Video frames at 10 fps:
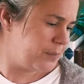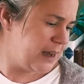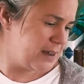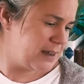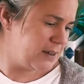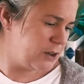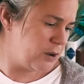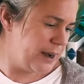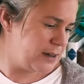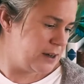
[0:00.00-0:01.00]
Yes, that's
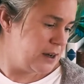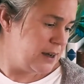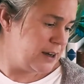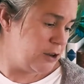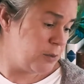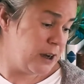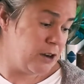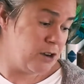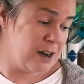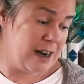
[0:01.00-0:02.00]
correct. And
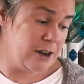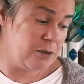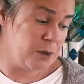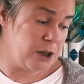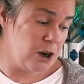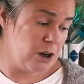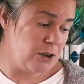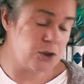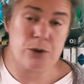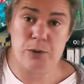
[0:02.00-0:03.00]
383
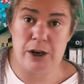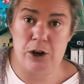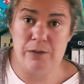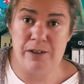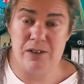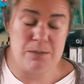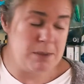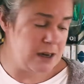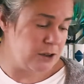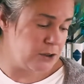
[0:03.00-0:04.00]
yards, or 350
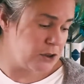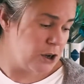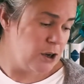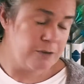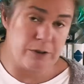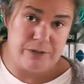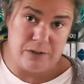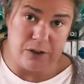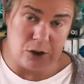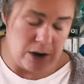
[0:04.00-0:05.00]
meters, for
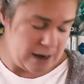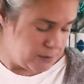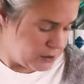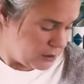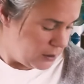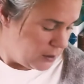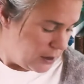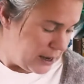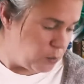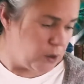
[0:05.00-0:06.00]
50 grams.
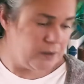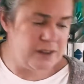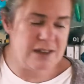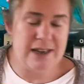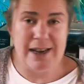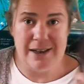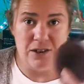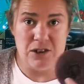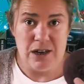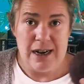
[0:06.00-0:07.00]
And one of these
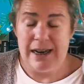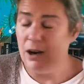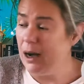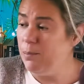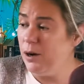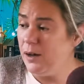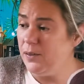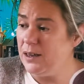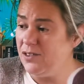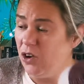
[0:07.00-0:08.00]
skeins, now I bought
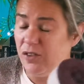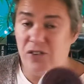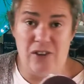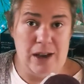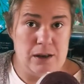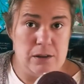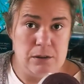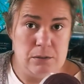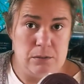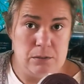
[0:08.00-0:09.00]
this on sale,